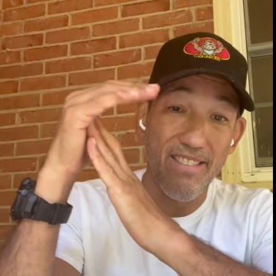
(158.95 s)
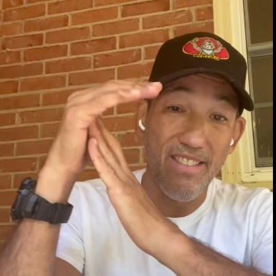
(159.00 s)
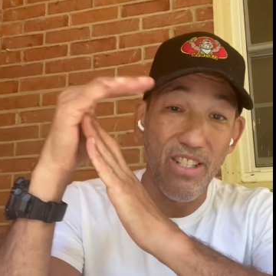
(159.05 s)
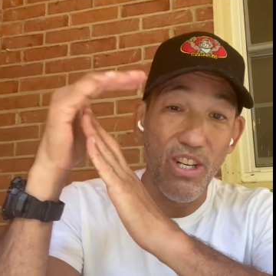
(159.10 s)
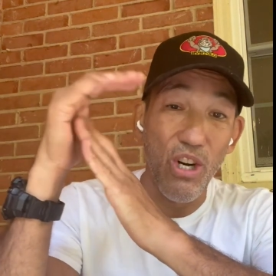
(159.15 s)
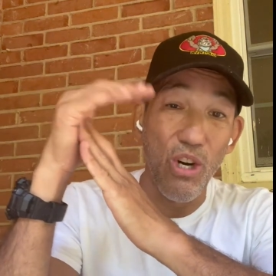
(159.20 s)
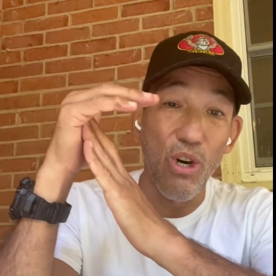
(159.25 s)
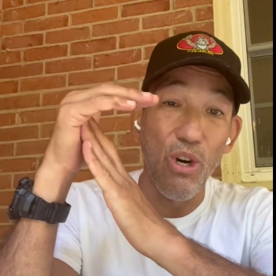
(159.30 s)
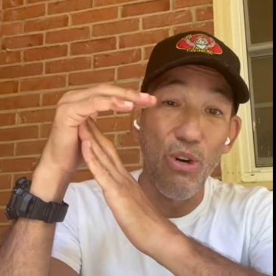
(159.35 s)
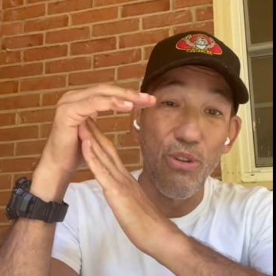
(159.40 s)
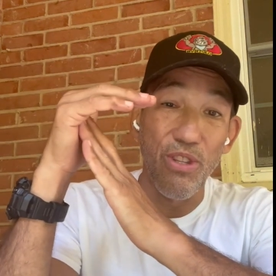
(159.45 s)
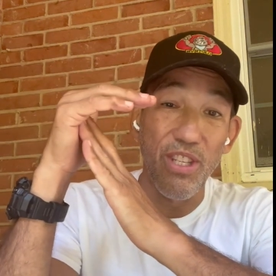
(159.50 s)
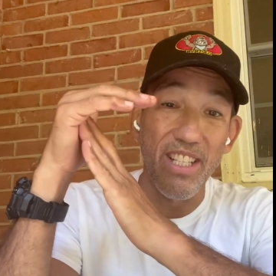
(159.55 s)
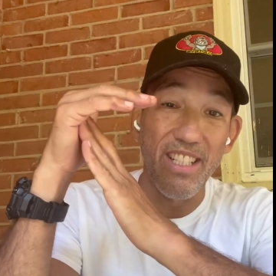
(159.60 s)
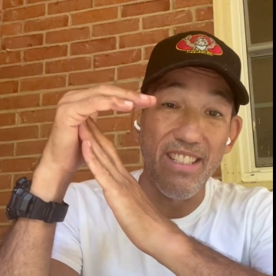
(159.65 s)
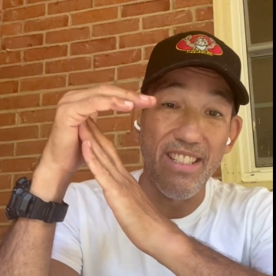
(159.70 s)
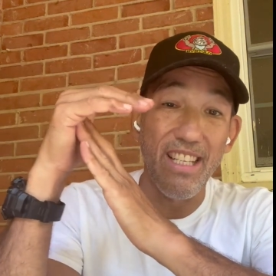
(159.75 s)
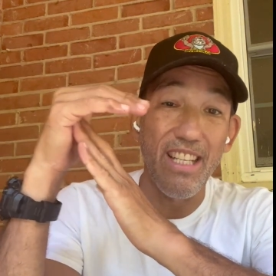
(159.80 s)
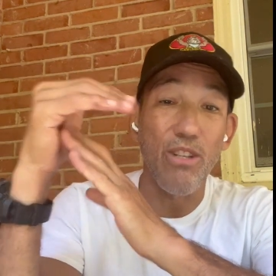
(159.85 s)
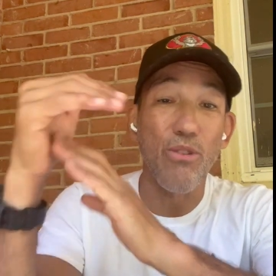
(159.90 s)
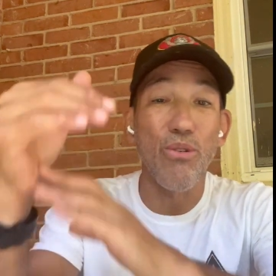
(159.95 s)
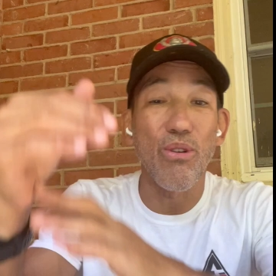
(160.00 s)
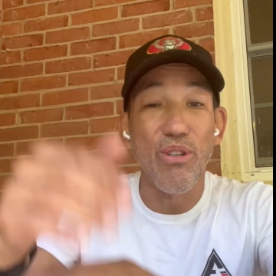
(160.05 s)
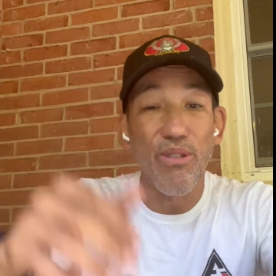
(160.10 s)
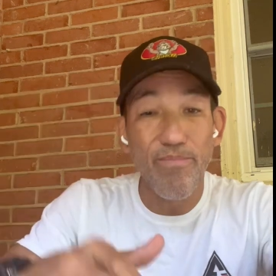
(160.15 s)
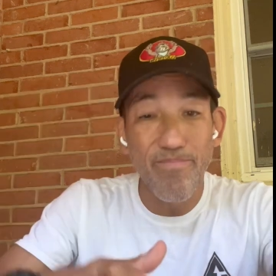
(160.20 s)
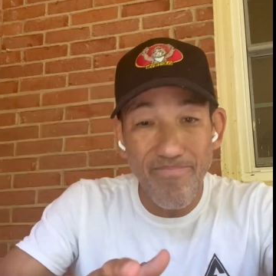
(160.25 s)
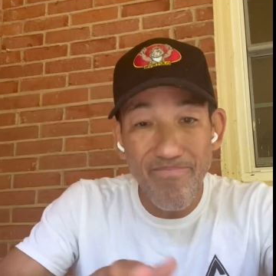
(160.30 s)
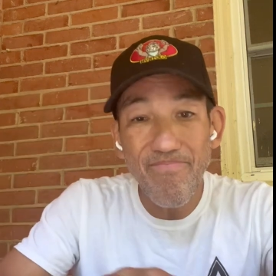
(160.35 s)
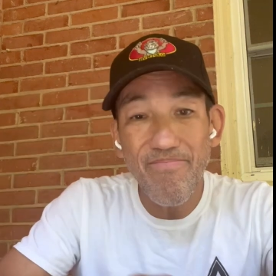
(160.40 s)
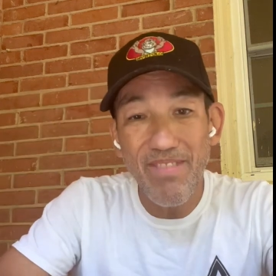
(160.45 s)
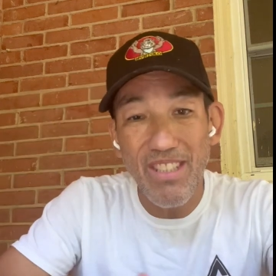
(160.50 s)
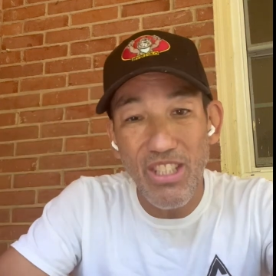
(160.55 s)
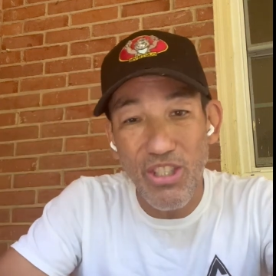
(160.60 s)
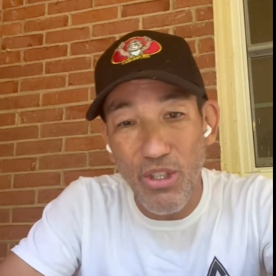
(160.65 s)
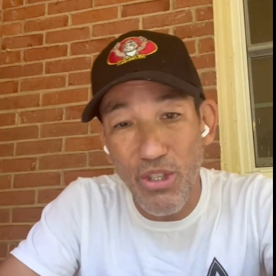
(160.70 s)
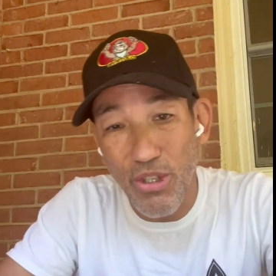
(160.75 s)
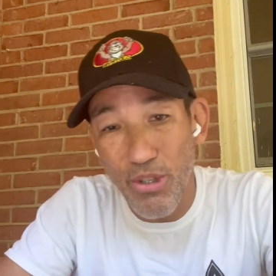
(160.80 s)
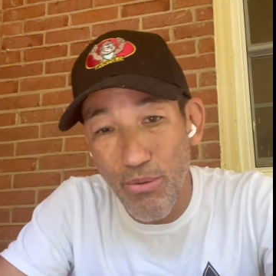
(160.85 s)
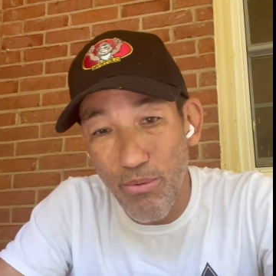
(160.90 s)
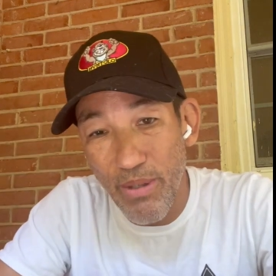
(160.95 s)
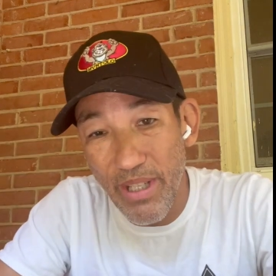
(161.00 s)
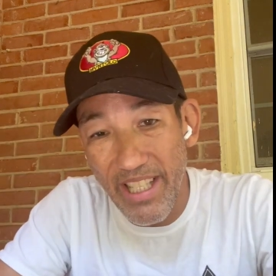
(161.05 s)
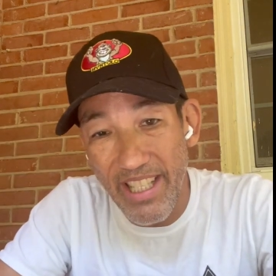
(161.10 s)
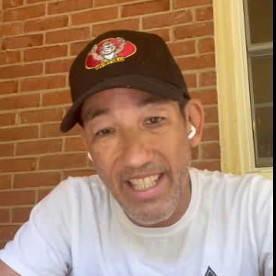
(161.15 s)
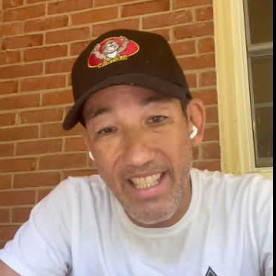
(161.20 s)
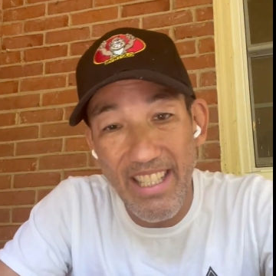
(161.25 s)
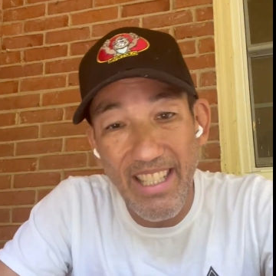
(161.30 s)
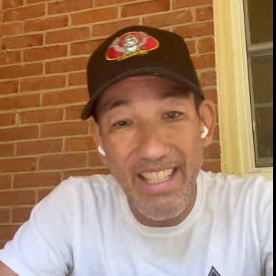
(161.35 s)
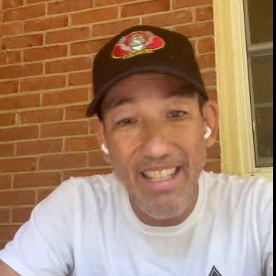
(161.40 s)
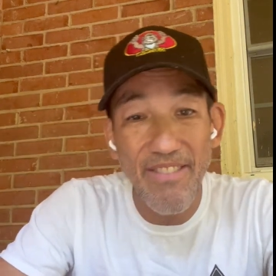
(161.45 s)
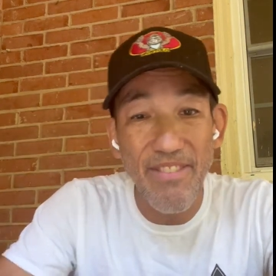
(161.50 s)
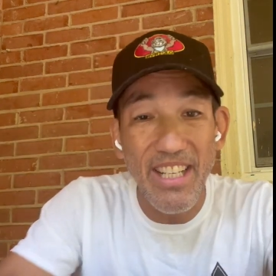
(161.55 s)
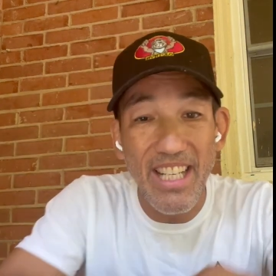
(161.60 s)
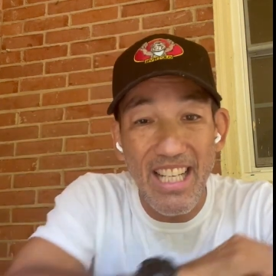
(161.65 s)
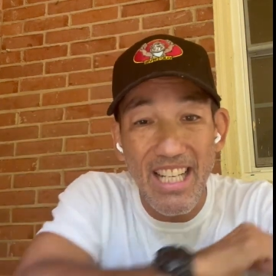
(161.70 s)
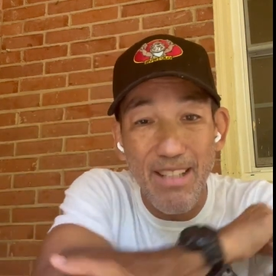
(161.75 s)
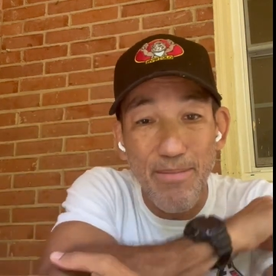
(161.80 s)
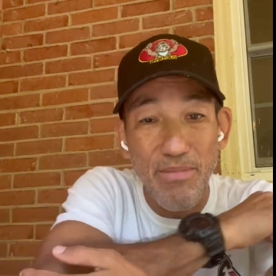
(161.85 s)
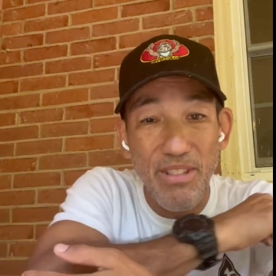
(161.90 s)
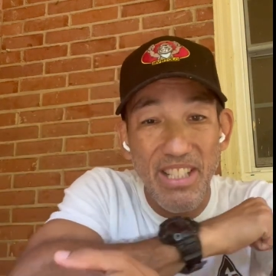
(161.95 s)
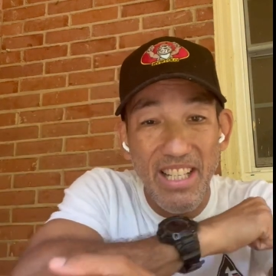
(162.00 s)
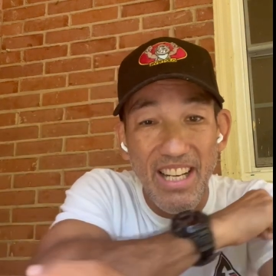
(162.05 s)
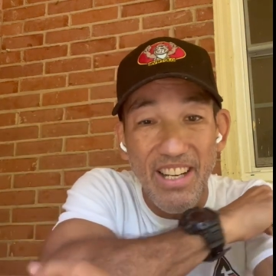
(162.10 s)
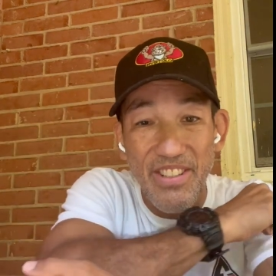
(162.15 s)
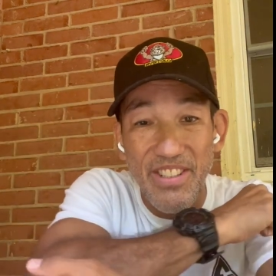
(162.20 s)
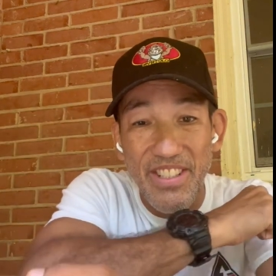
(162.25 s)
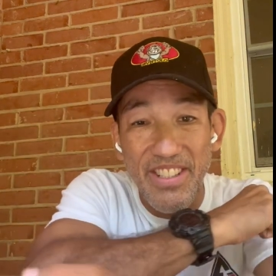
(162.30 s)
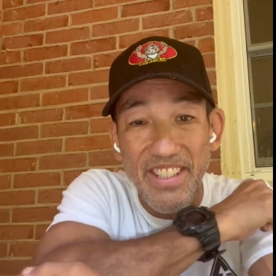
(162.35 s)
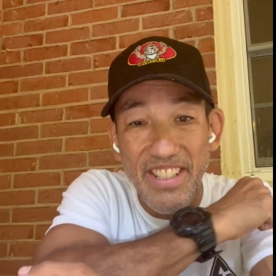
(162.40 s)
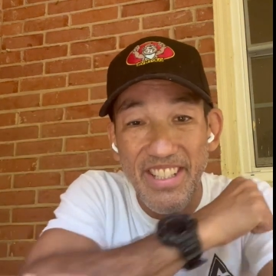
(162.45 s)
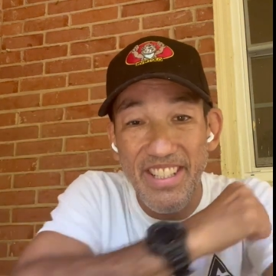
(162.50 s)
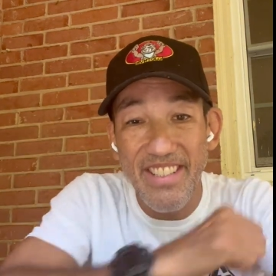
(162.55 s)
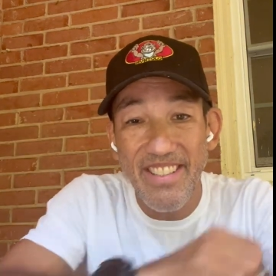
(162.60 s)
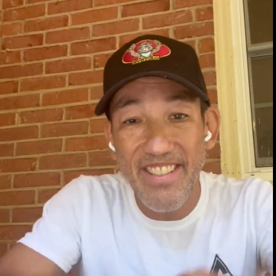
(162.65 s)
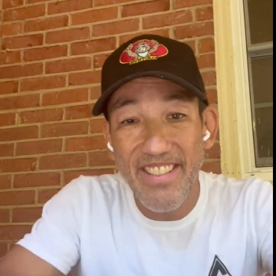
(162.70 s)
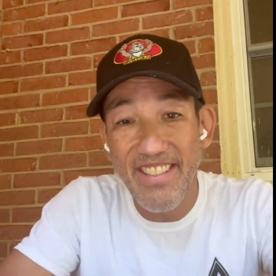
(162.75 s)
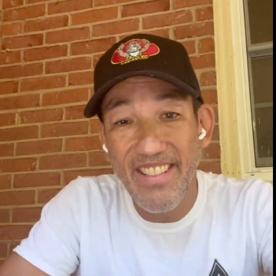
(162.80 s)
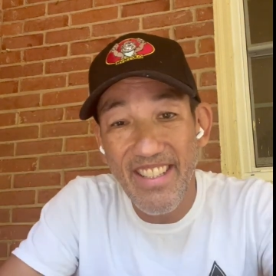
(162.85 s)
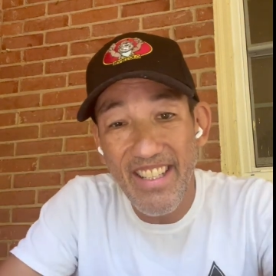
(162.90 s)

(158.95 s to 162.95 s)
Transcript: all things equal, is going to win if it comes down to this.